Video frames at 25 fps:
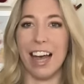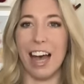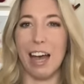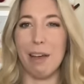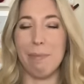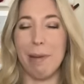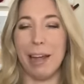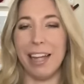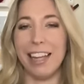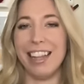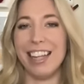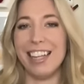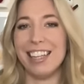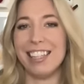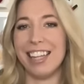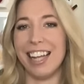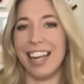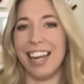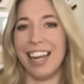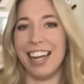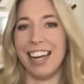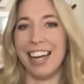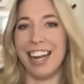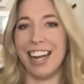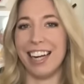I made this
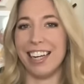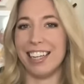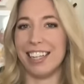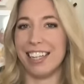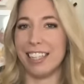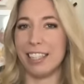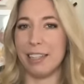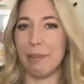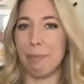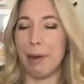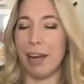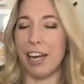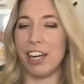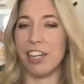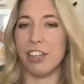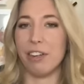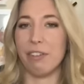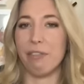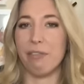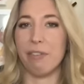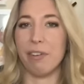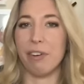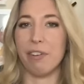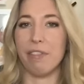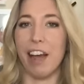in
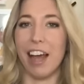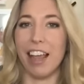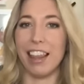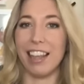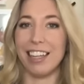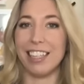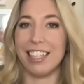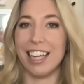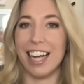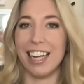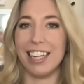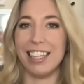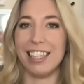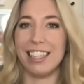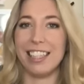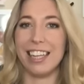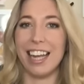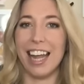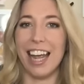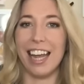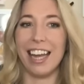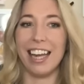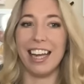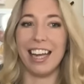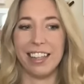anticipation for Valentine's
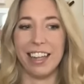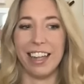Day